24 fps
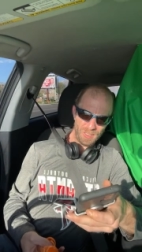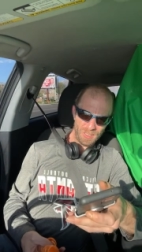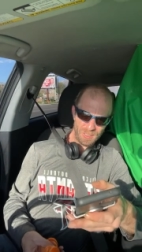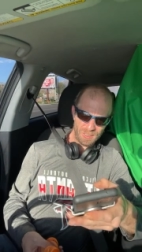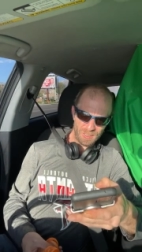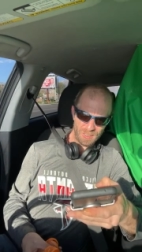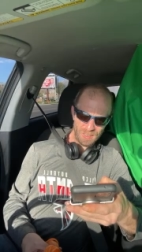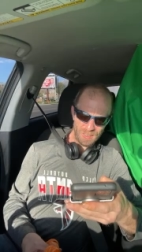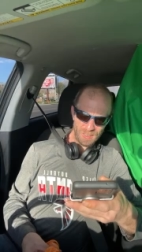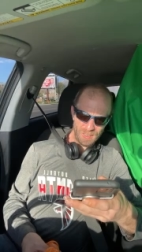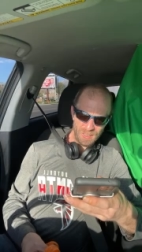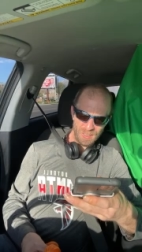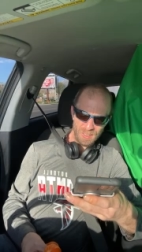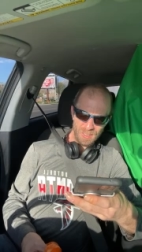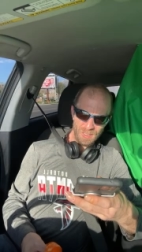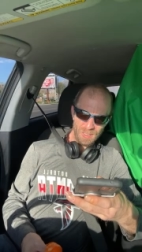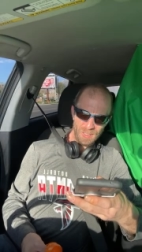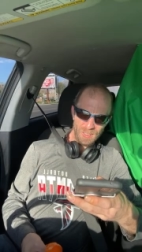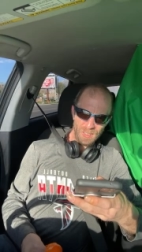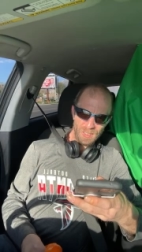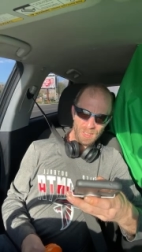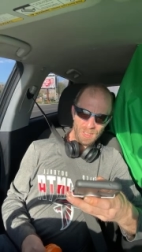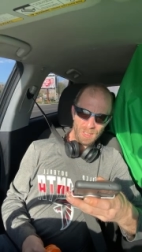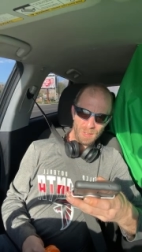disconnected.
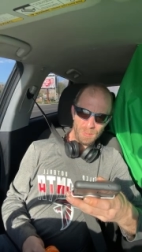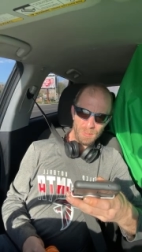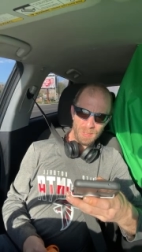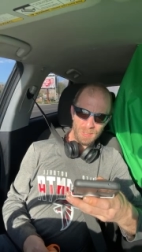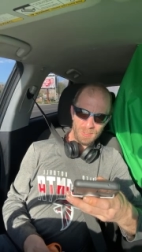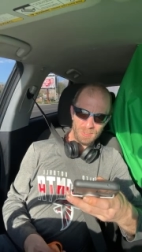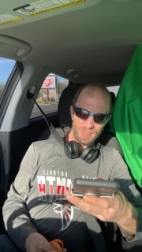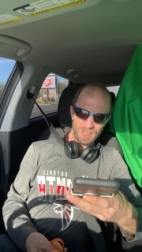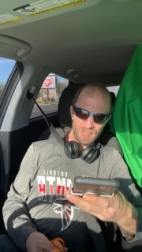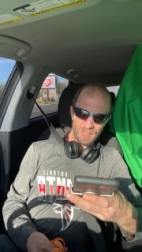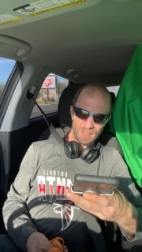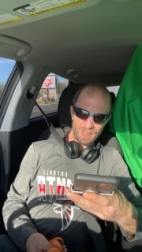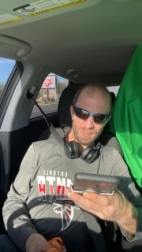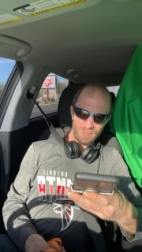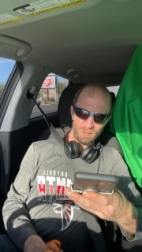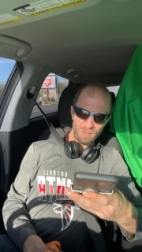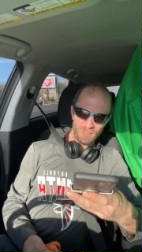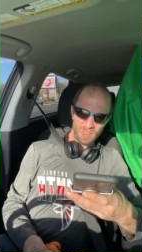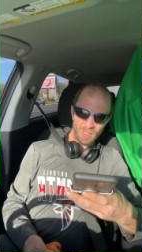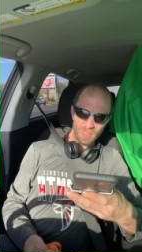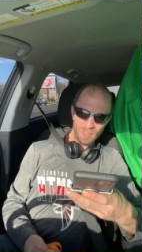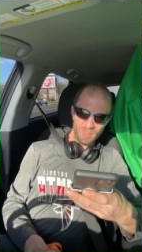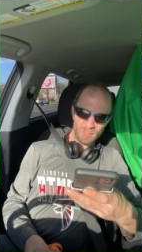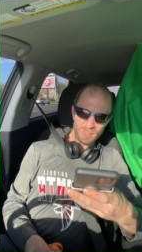Give me a
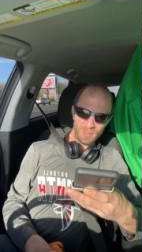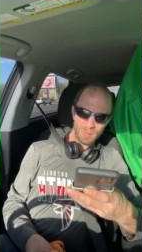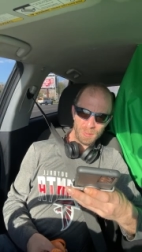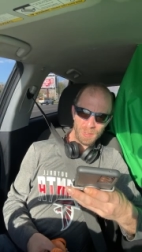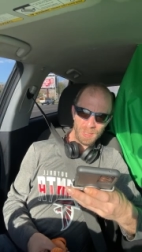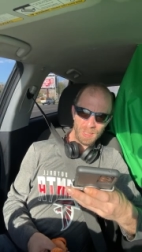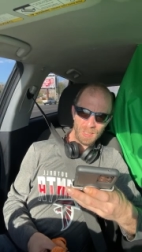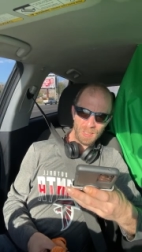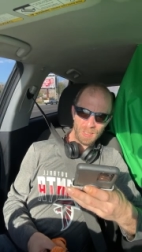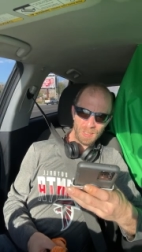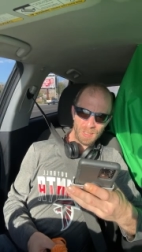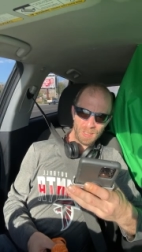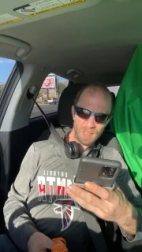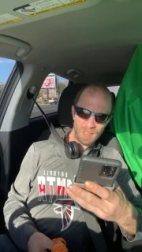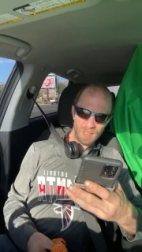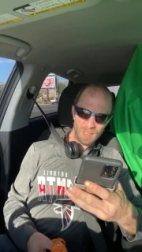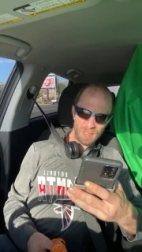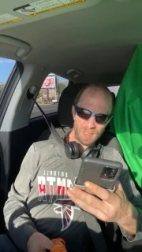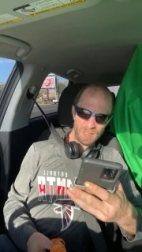second, folks. Let me